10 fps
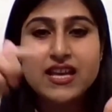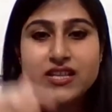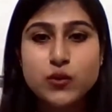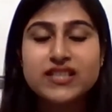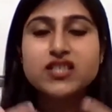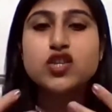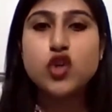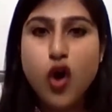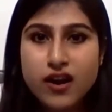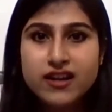So it's
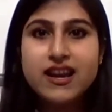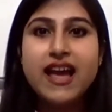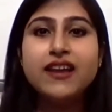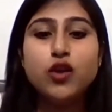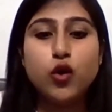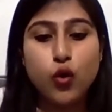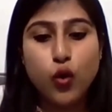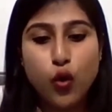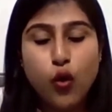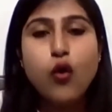not like the
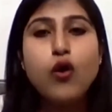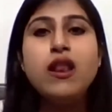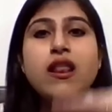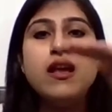whole,